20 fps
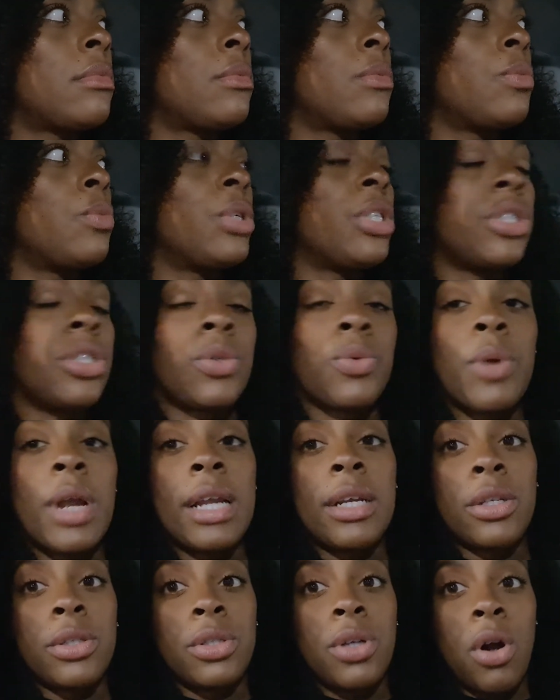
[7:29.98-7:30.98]
we just
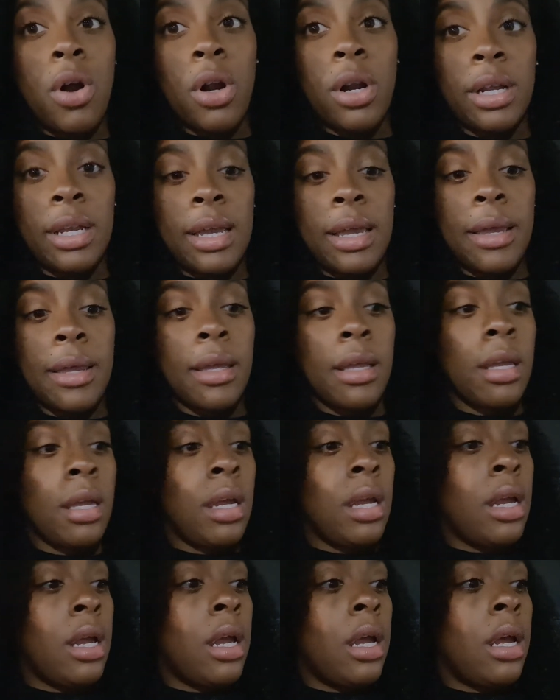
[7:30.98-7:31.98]
ran to Target
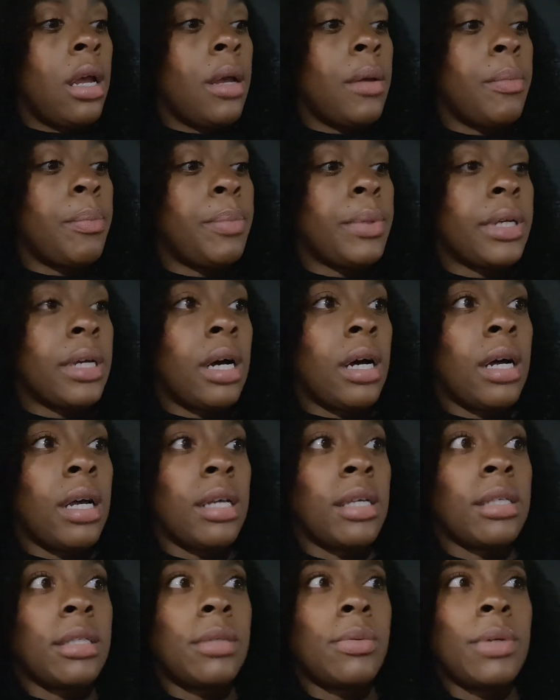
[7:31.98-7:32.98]

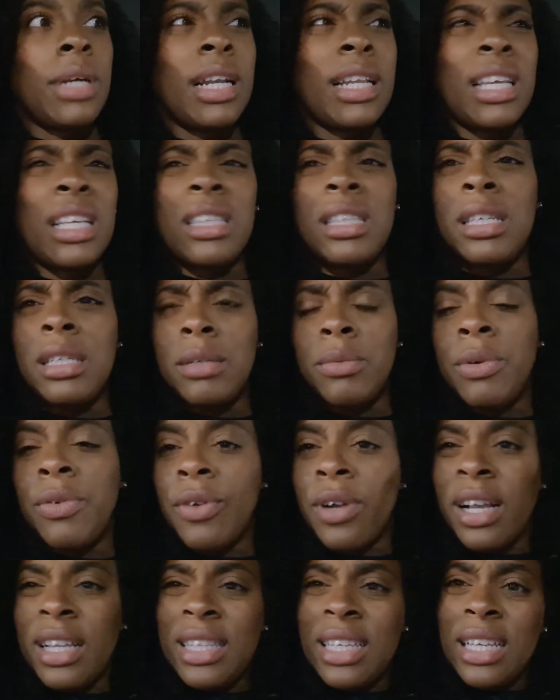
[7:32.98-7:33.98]
because we had to get the, we
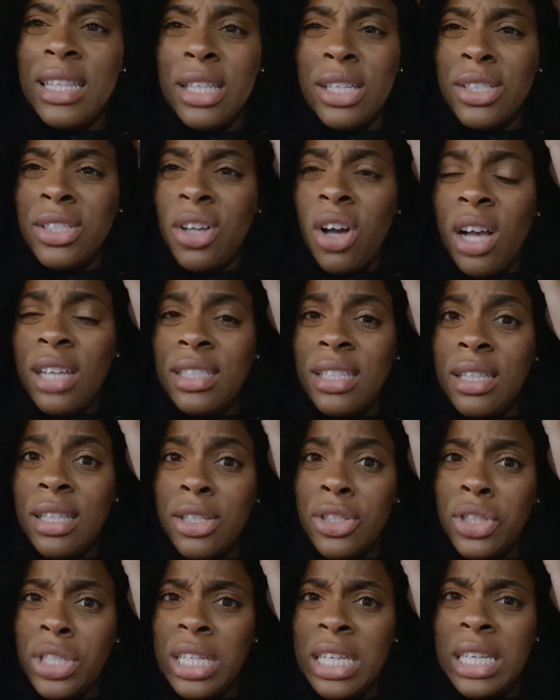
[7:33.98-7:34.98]
forgot to get the sauce and the
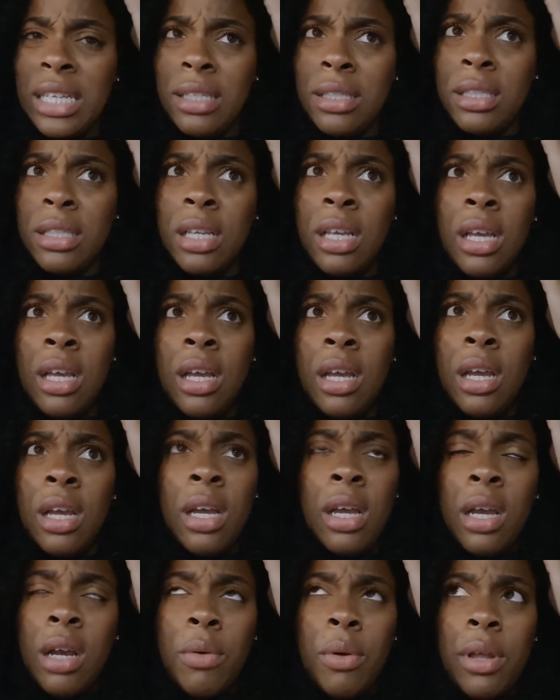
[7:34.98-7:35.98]
cheese
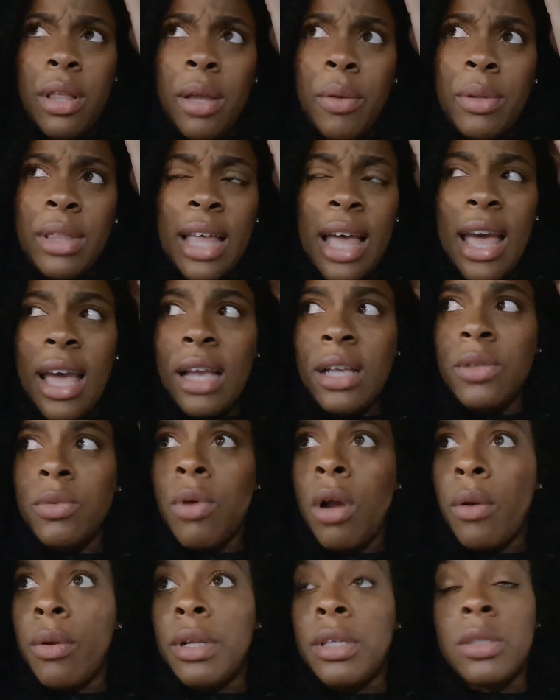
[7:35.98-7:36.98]
we're like, what the heck is
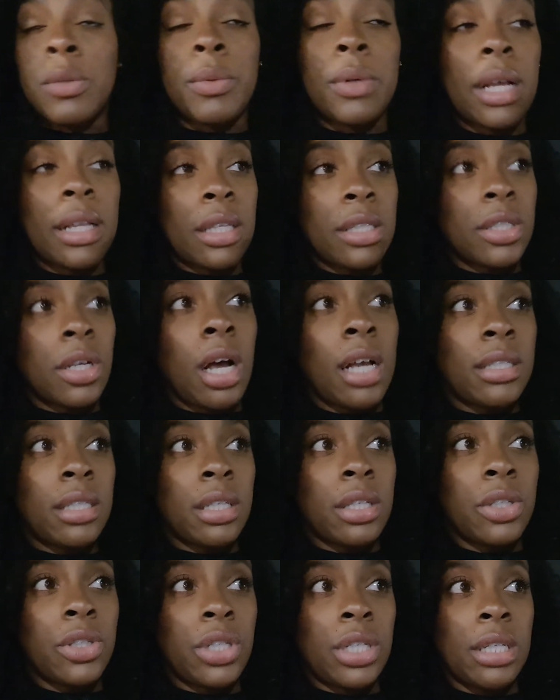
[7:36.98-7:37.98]
wrong with us? So we got the sauce
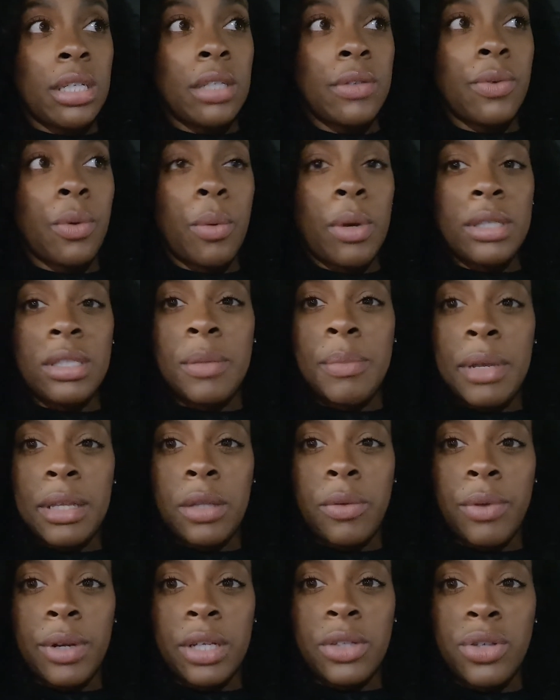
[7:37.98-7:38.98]
and the cheese for Wes to make
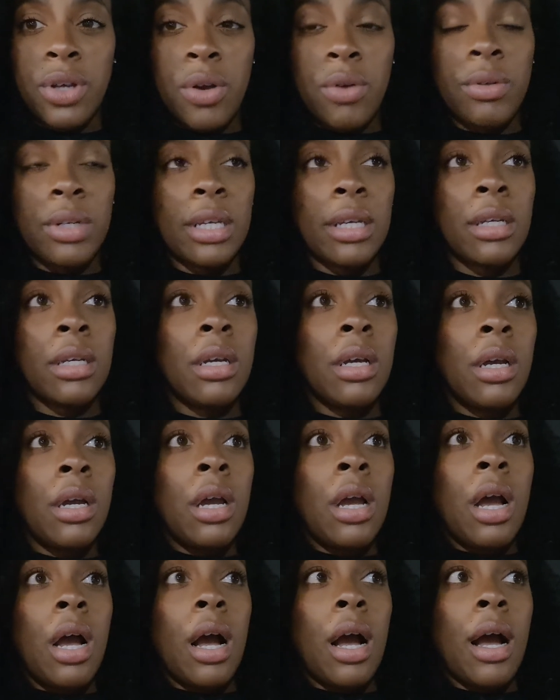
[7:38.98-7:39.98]
the rigatoni.
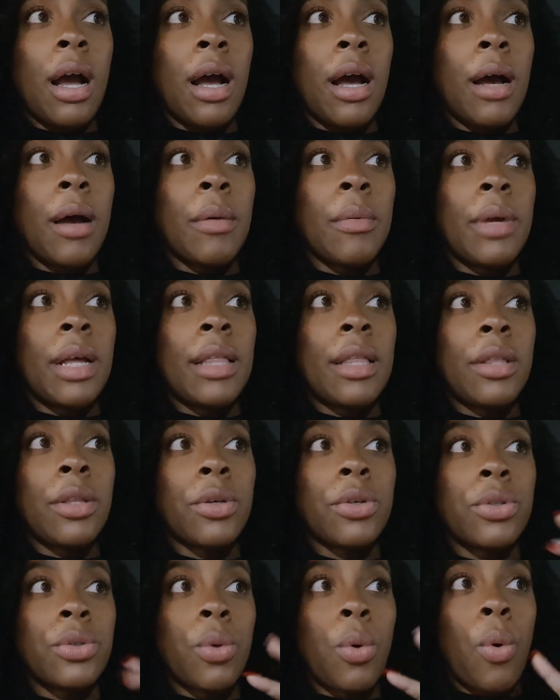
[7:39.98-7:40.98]
Um, and then
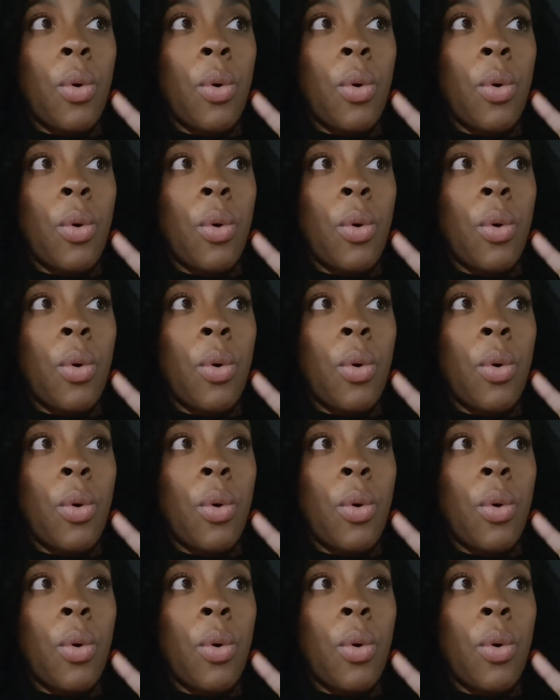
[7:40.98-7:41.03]
there's